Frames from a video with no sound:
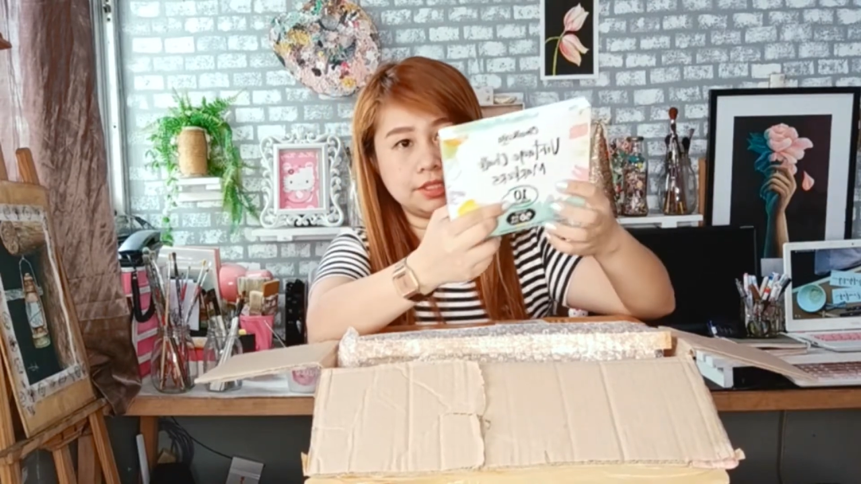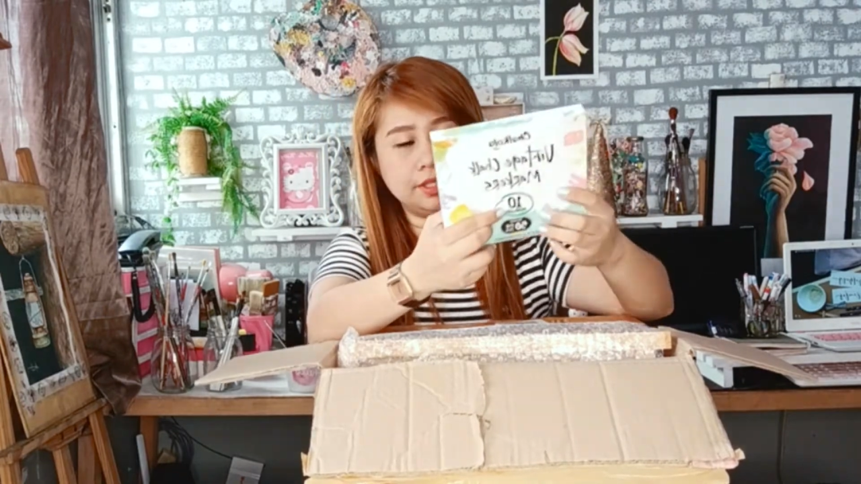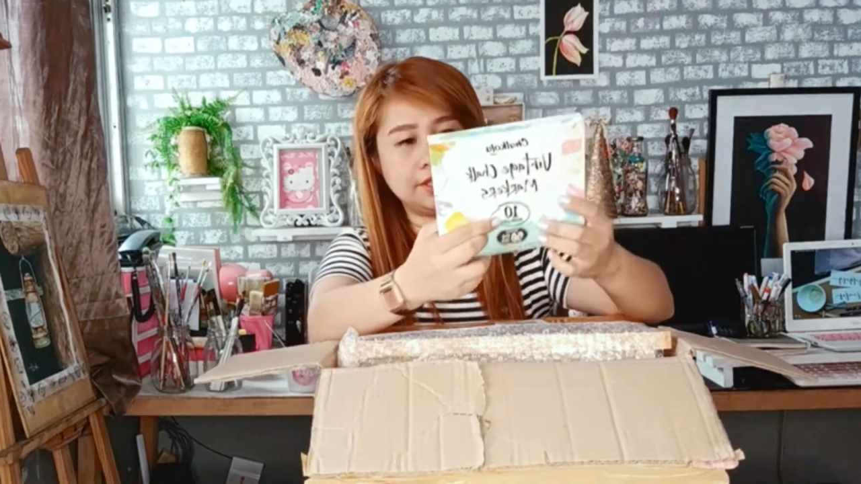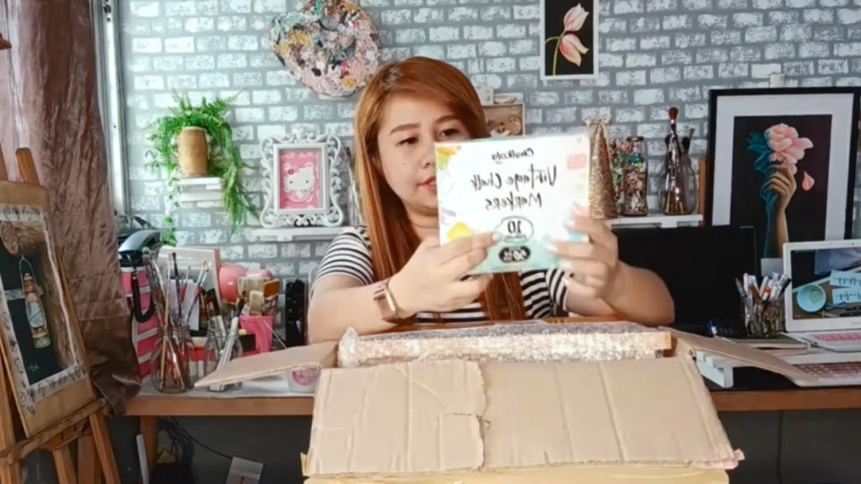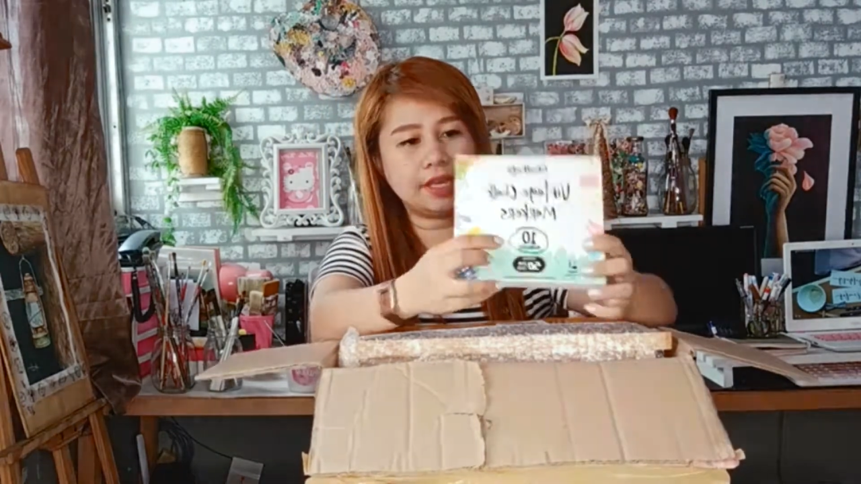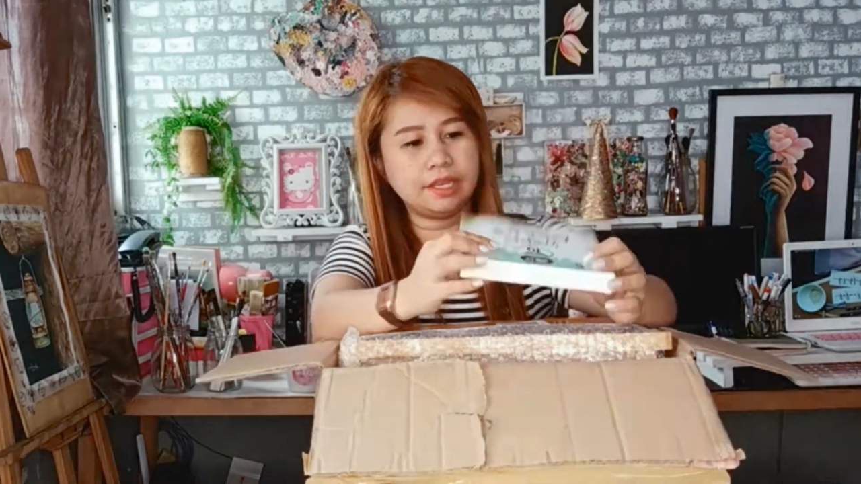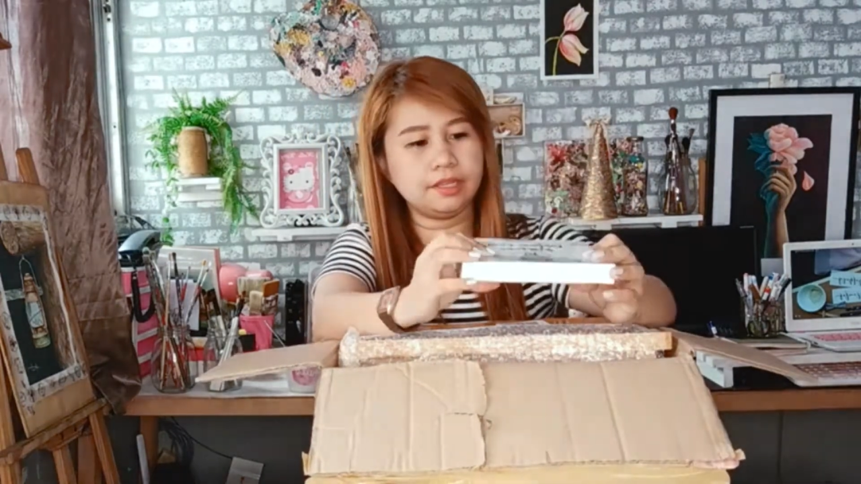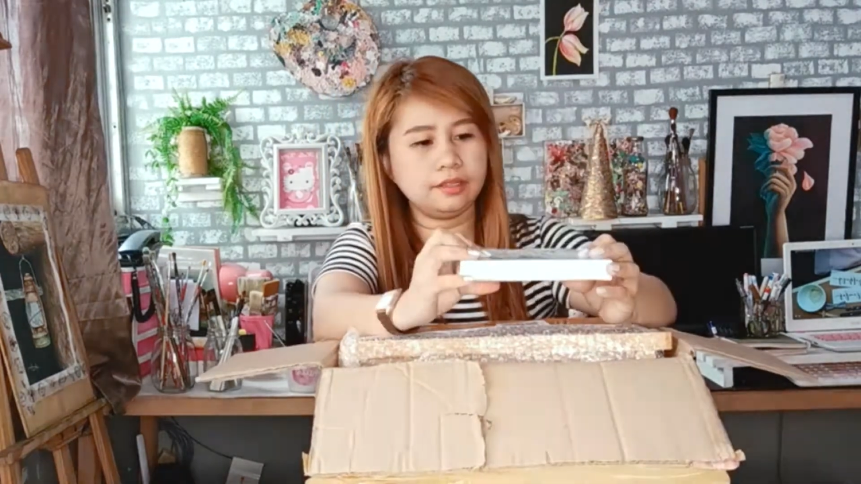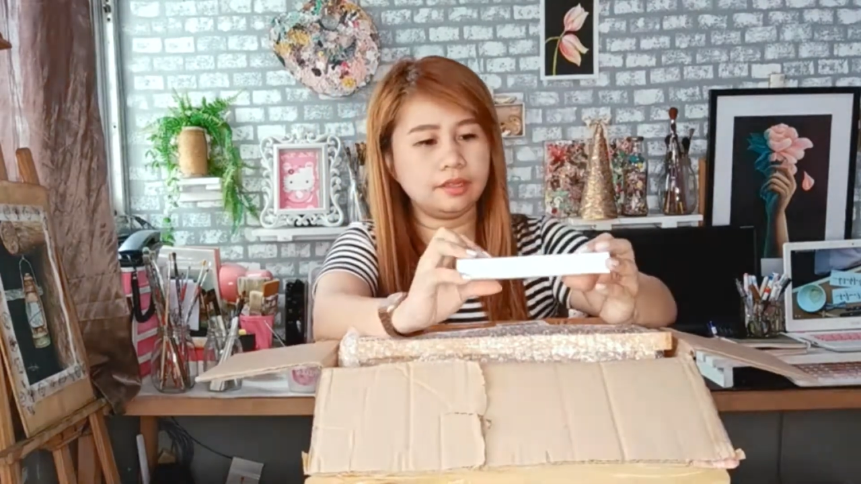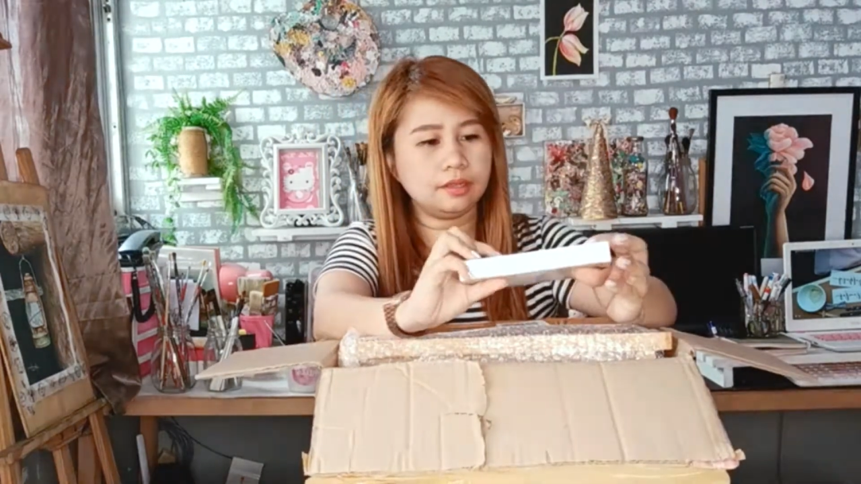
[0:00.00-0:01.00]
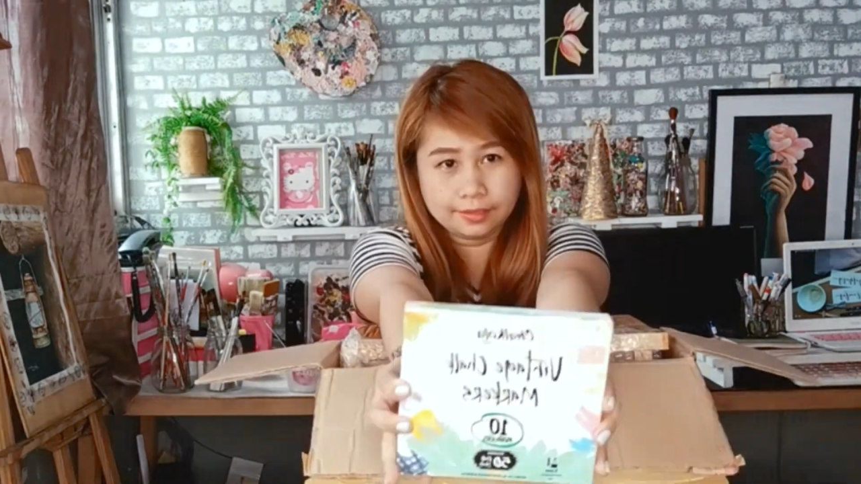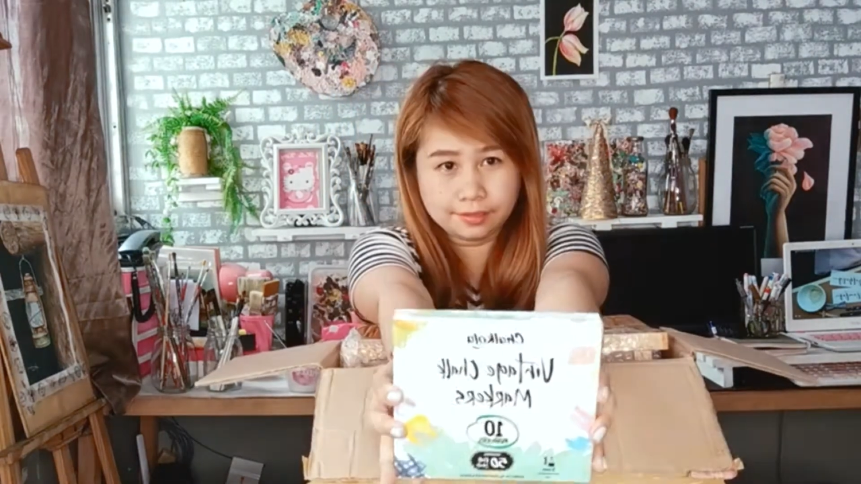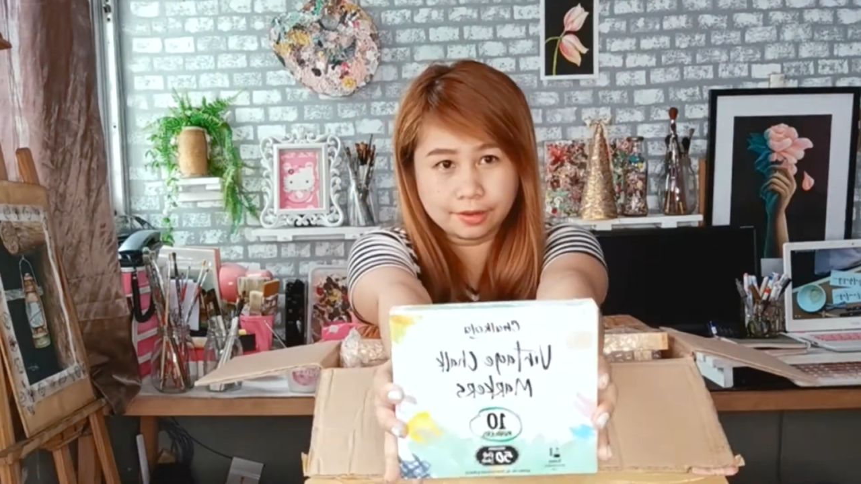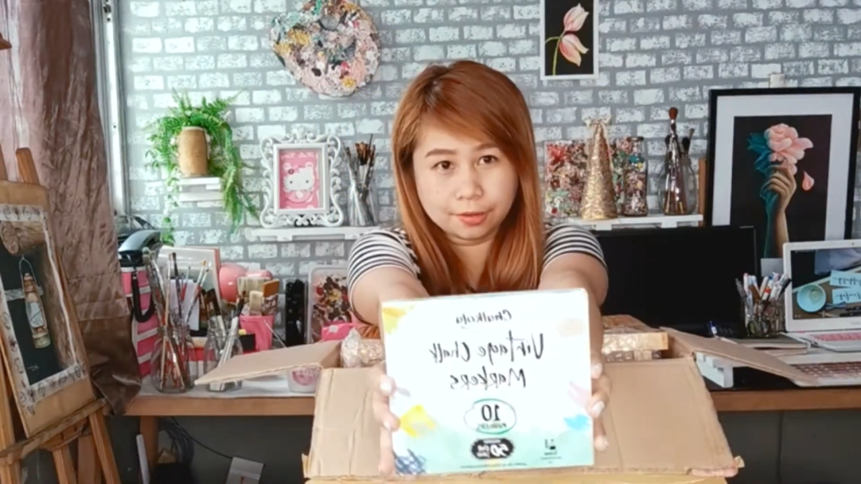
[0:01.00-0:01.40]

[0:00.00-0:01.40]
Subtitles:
inside. There you